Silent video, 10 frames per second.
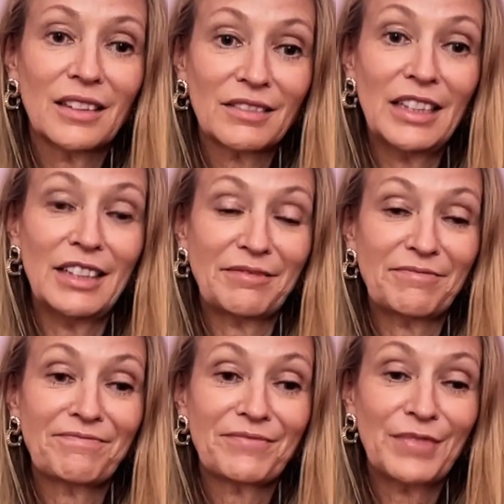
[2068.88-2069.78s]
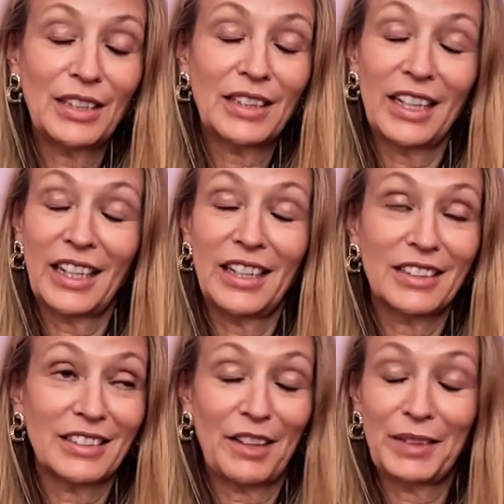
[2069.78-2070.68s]
Yeah. Well,
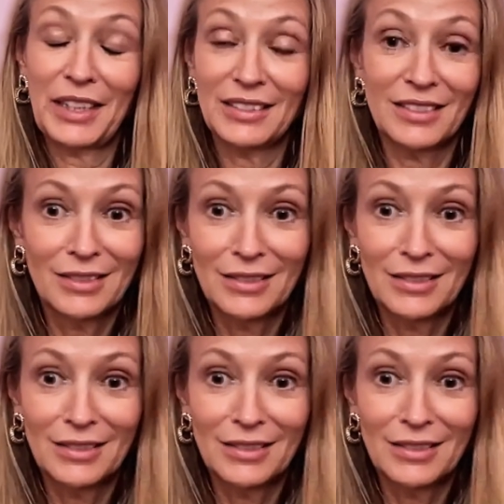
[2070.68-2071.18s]
I mean,